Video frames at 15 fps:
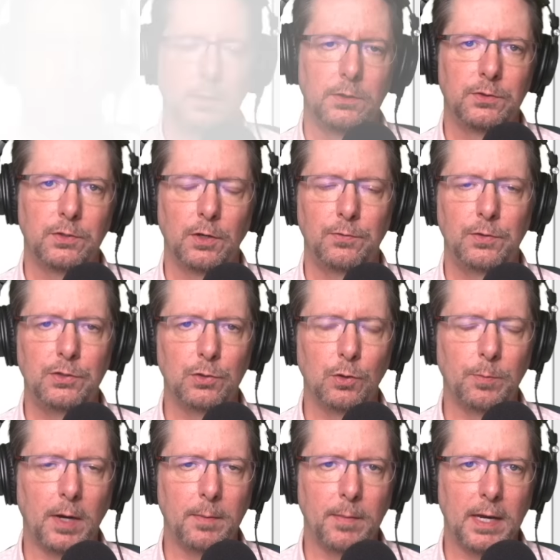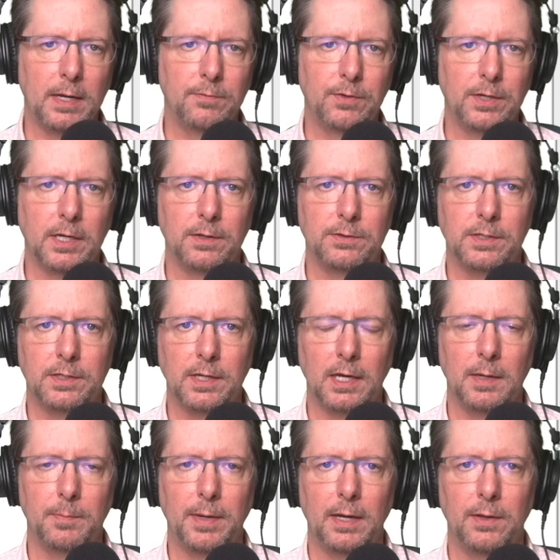So if you saw my main video today
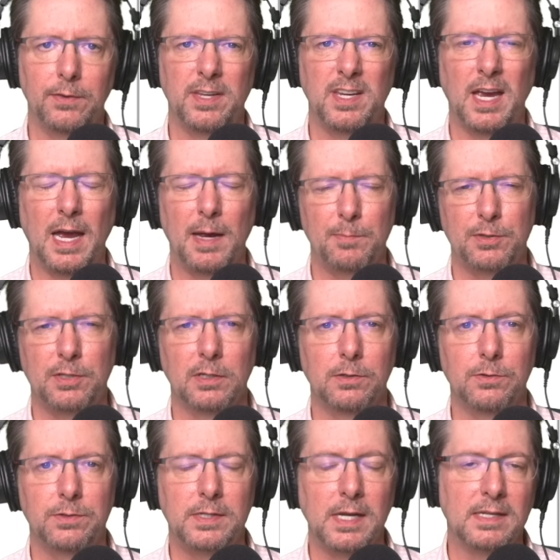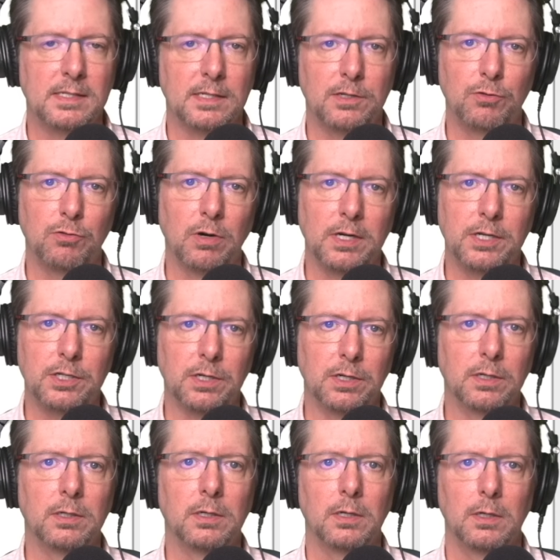about the absolute desecration